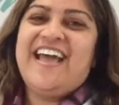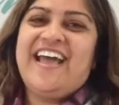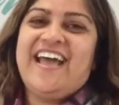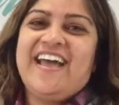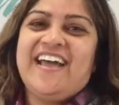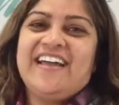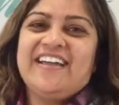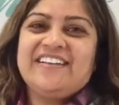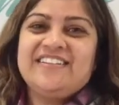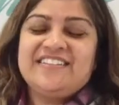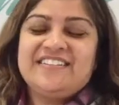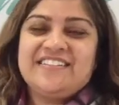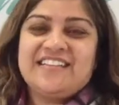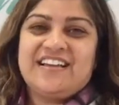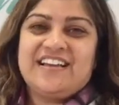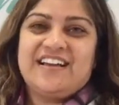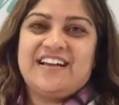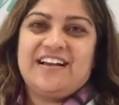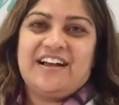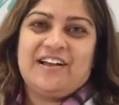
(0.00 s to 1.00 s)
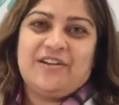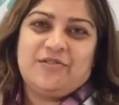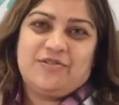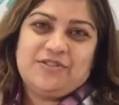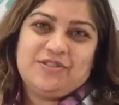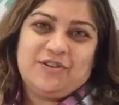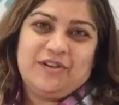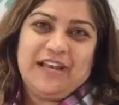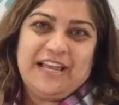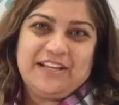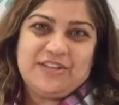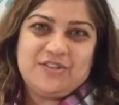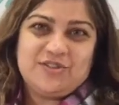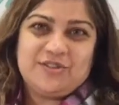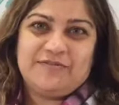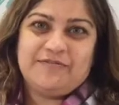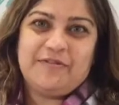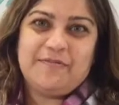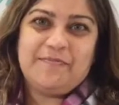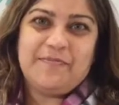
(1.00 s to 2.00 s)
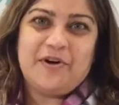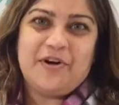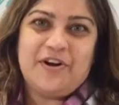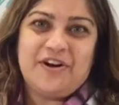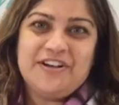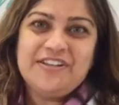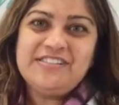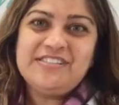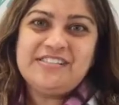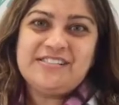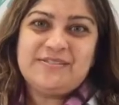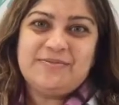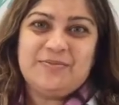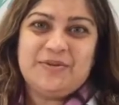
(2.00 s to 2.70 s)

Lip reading: and I also lecture for BOSS,